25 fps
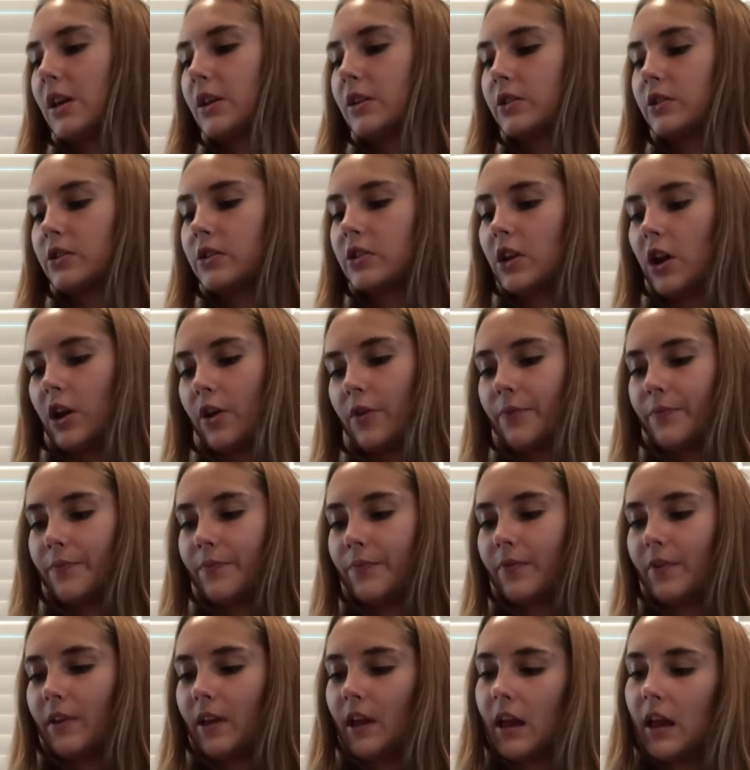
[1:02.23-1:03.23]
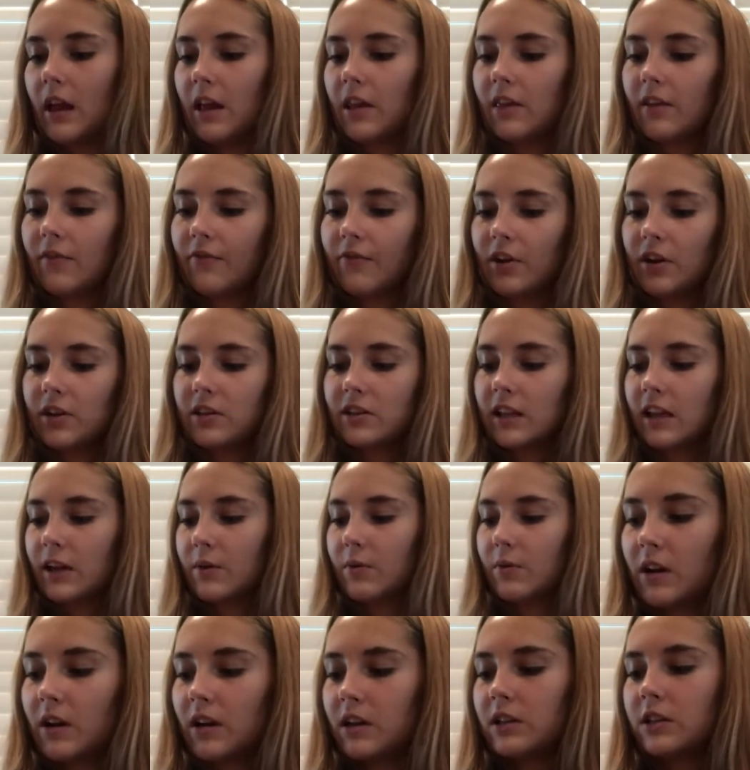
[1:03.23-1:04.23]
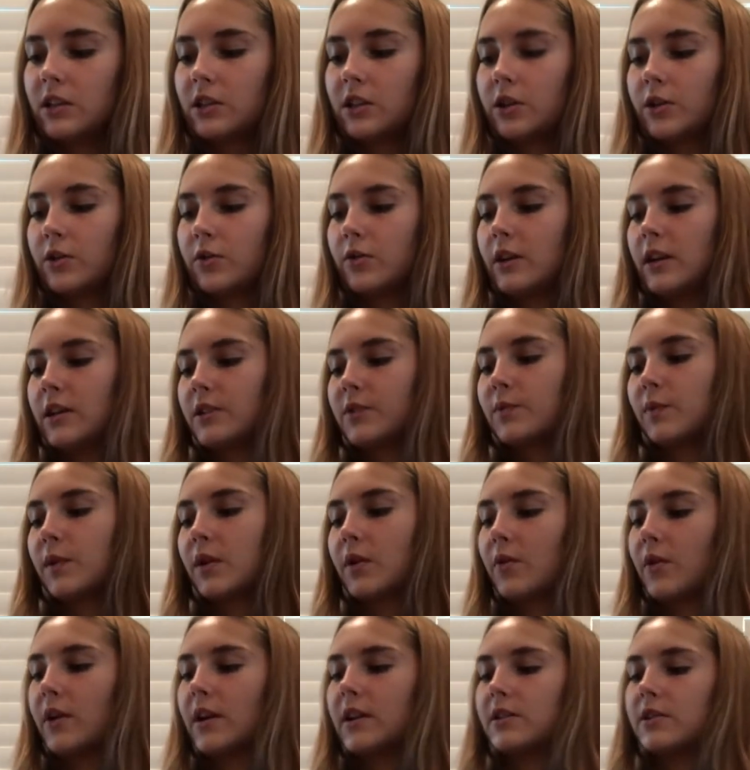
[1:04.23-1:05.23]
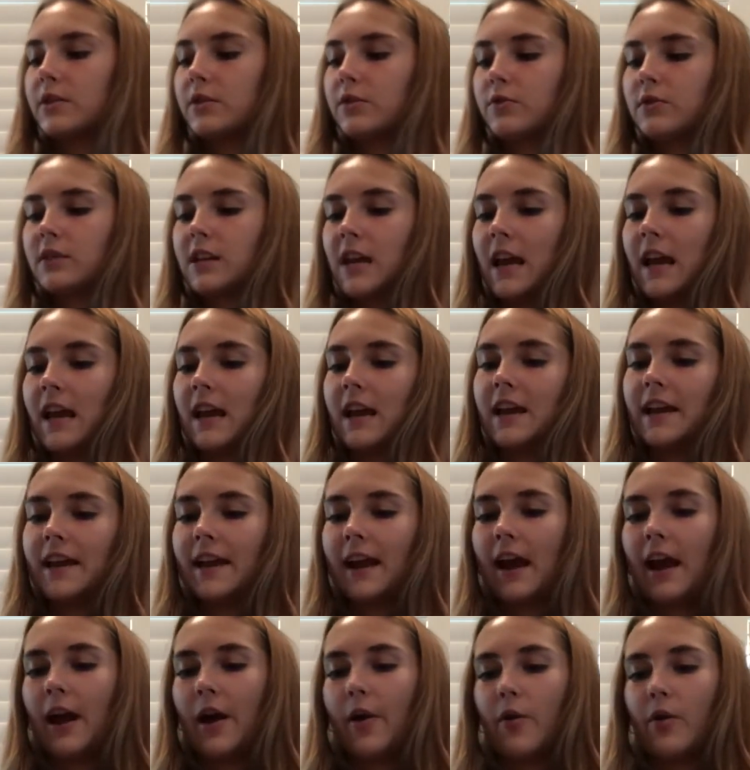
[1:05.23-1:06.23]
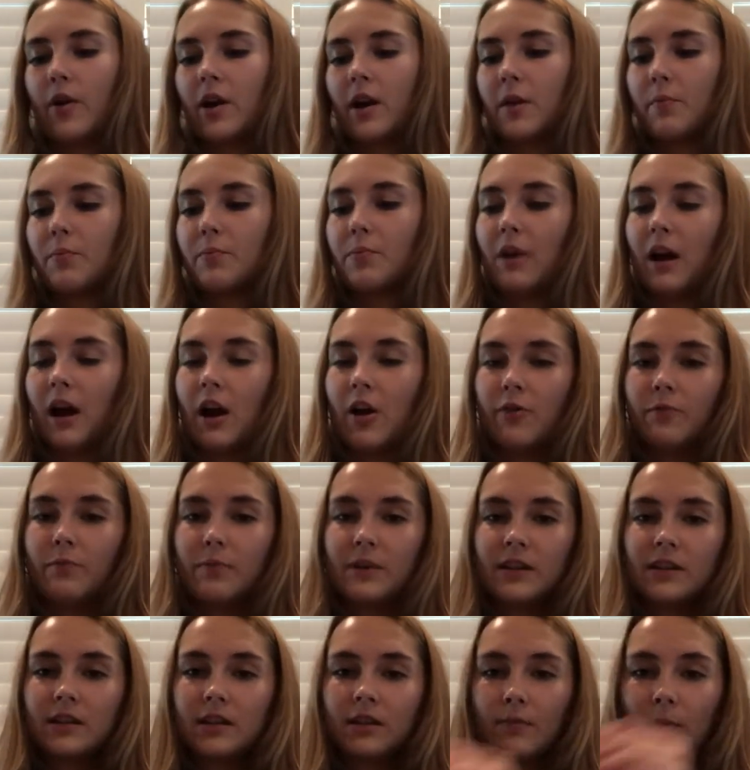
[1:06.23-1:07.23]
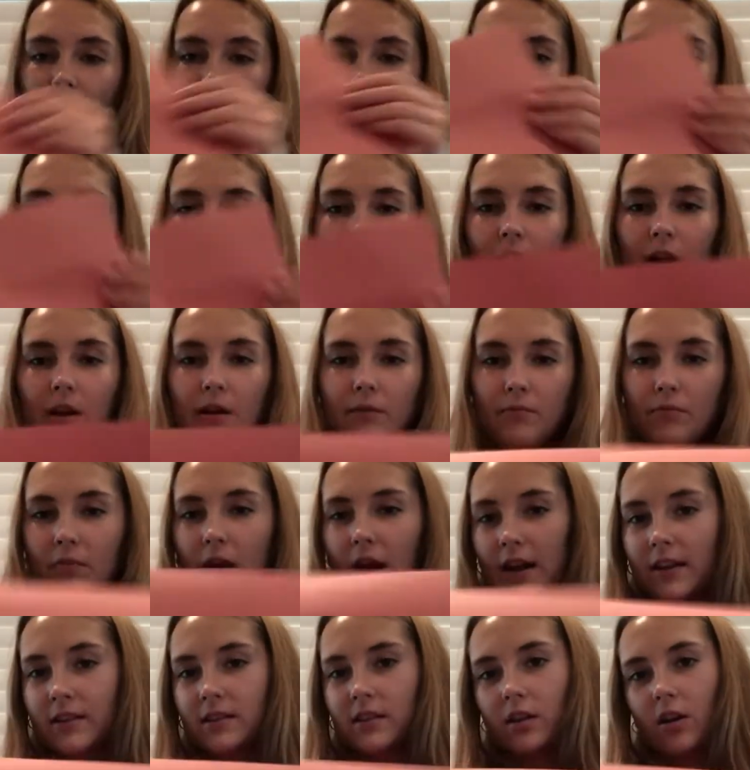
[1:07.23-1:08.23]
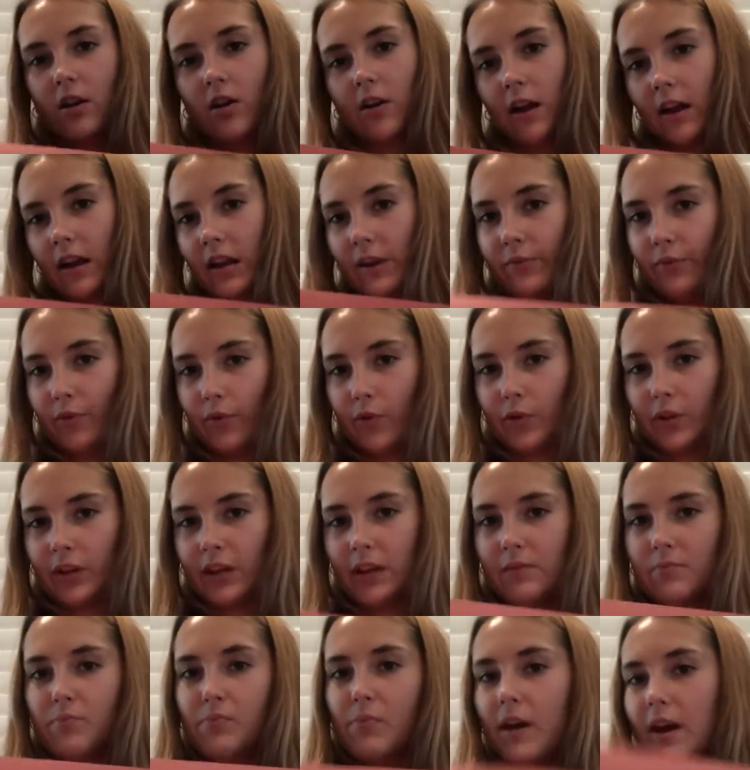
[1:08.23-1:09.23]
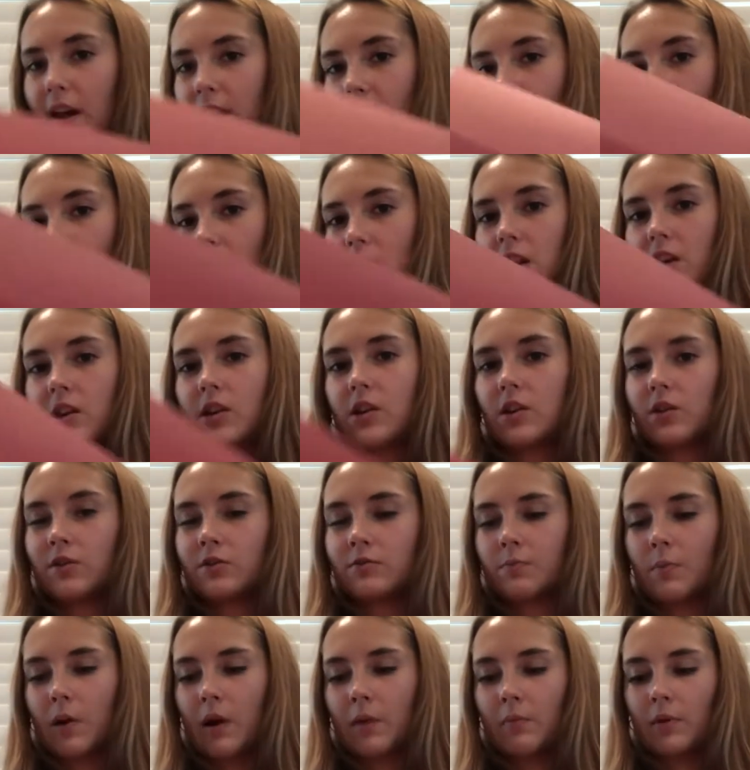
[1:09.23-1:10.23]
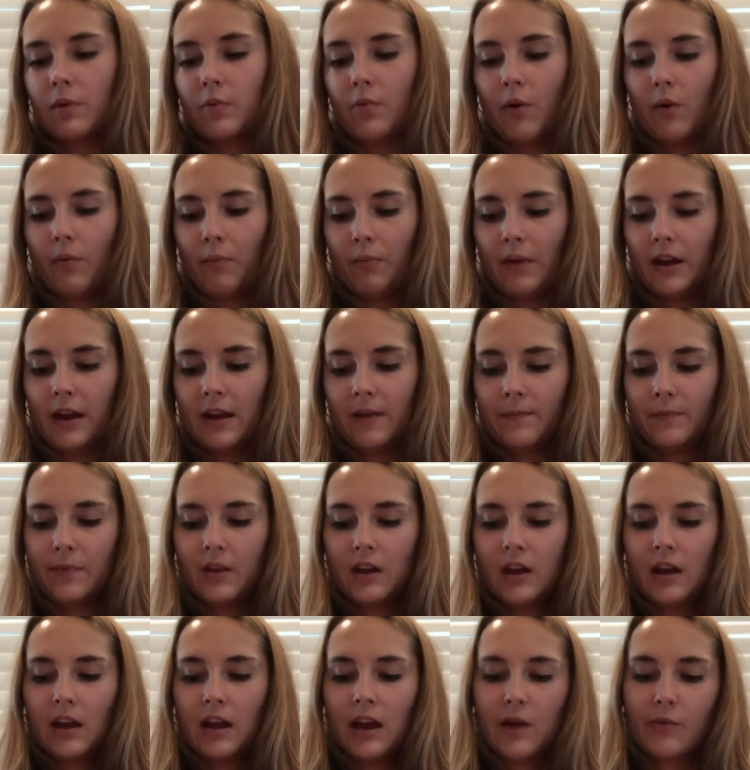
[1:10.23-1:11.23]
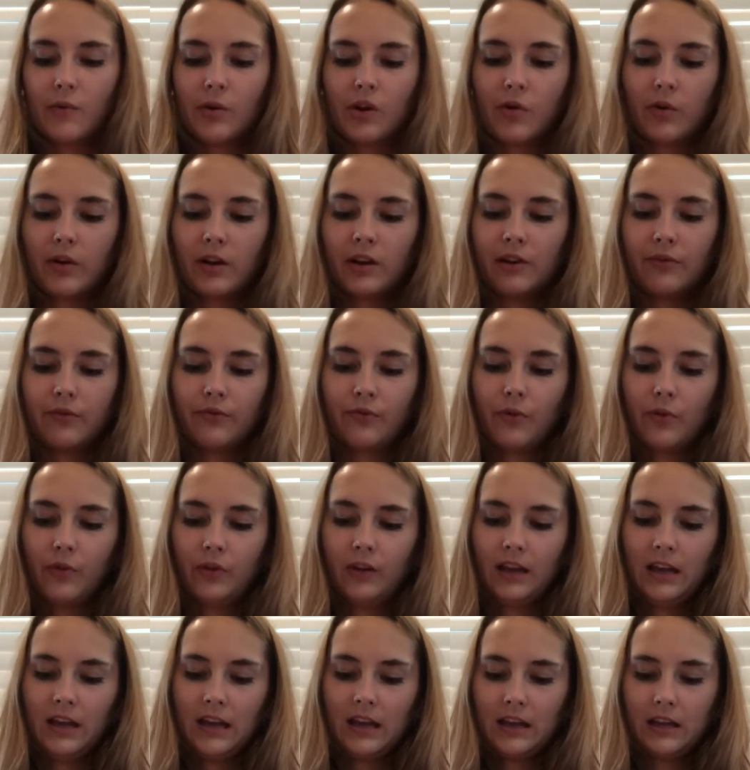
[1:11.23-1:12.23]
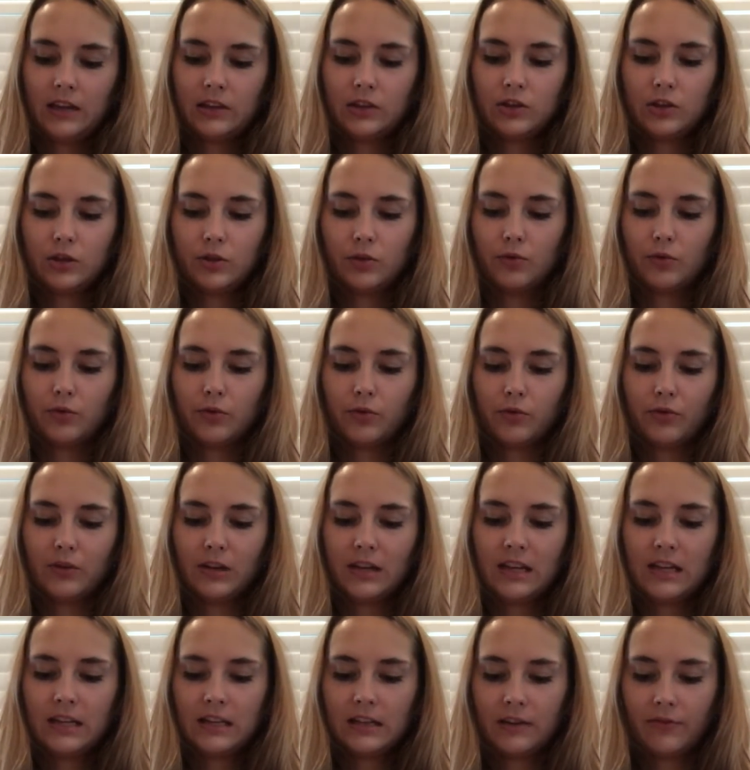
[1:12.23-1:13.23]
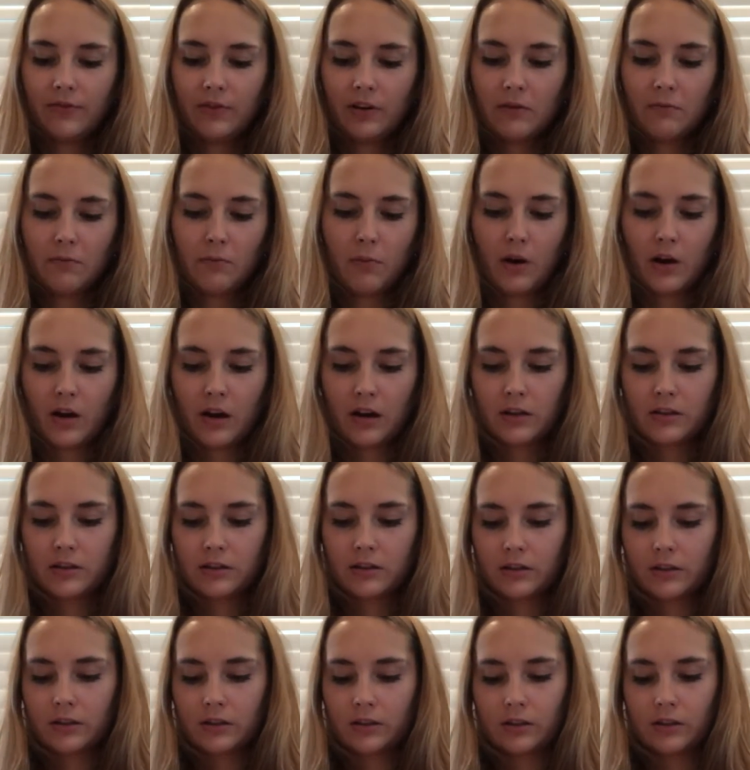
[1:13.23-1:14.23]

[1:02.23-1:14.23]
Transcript: So the first thing we're to do is we're going to take our brown piece of paper, mine's already folded but yours probably won't be, and we're going to fold it into 3 different parts.